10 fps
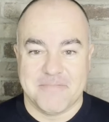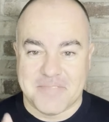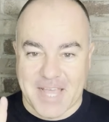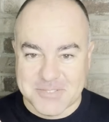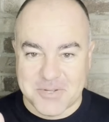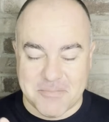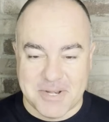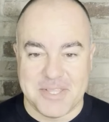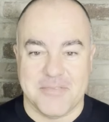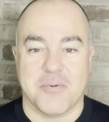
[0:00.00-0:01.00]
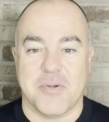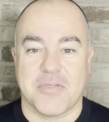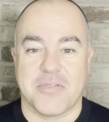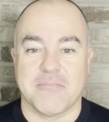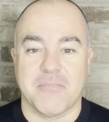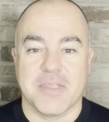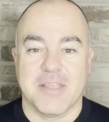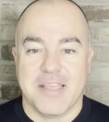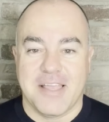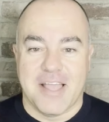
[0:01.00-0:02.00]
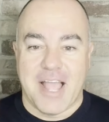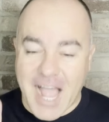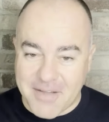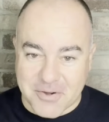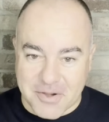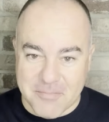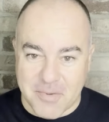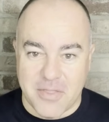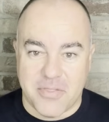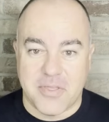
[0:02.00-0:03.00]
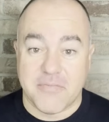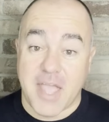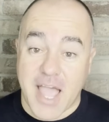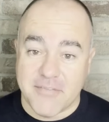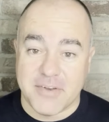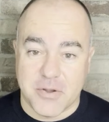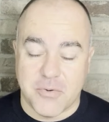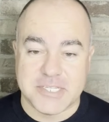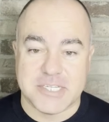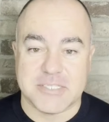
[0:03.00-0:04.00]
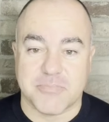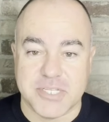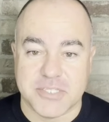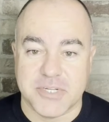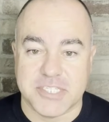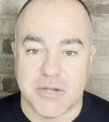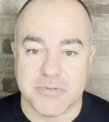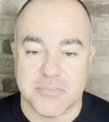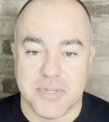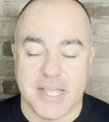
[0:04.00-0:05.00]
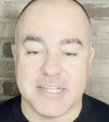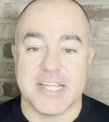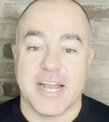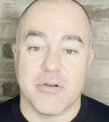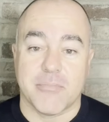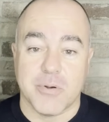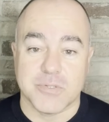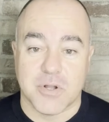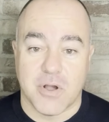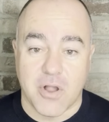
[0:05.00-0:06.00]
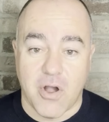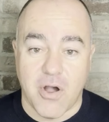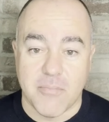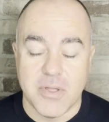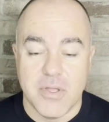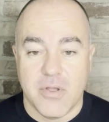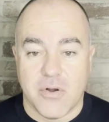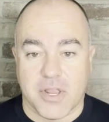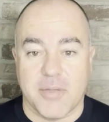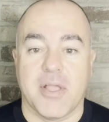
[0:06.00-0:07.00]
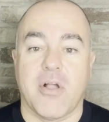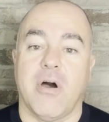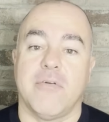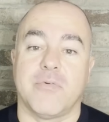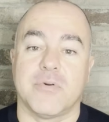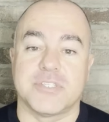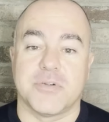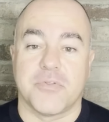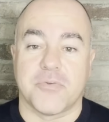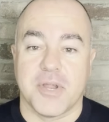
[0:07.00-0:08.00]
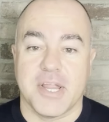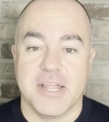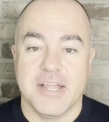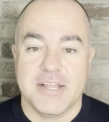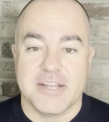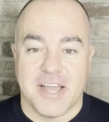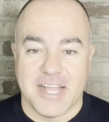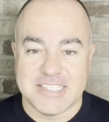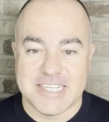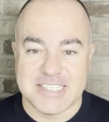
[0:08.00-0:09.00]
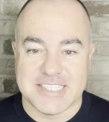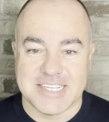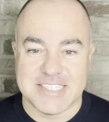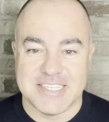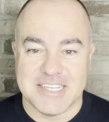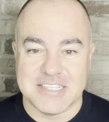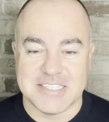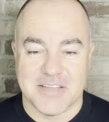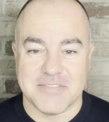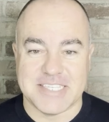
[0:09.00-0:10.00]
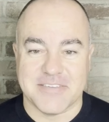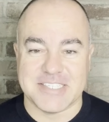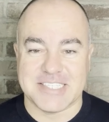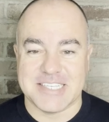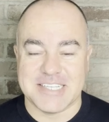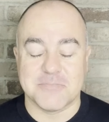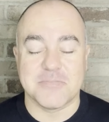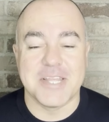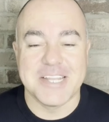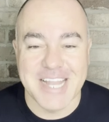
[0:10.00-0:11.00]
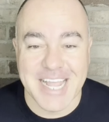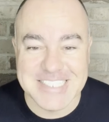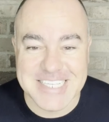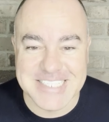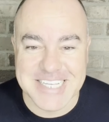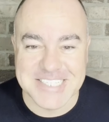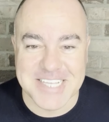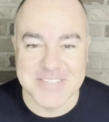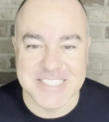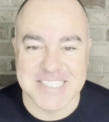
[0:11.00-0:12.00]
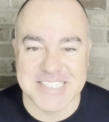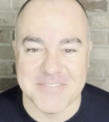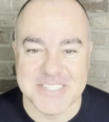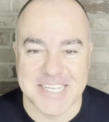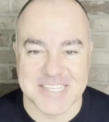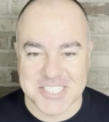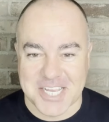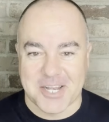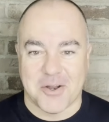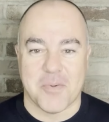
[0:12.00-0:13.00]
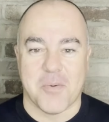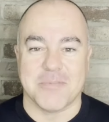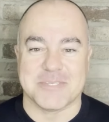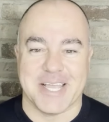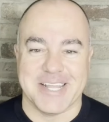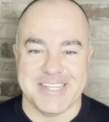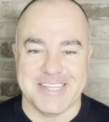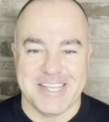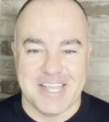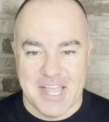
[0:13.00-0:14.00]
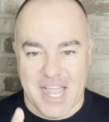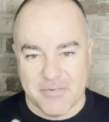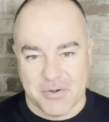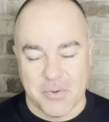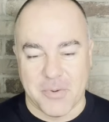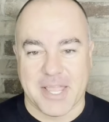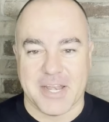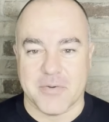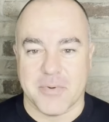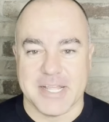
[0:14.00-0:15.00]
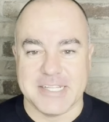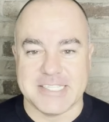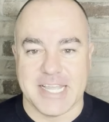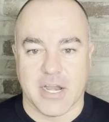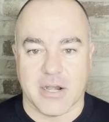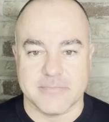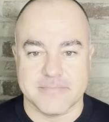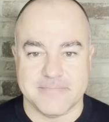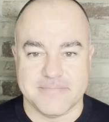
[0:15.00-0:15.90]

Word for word: That's what I'm going to leave you with. Have a great month. If you have any questions, please reach out to me at dannyraposo.com or give me a call at 403 966 7676. Check it out on my website. Have a great weekend, everybody. Take care.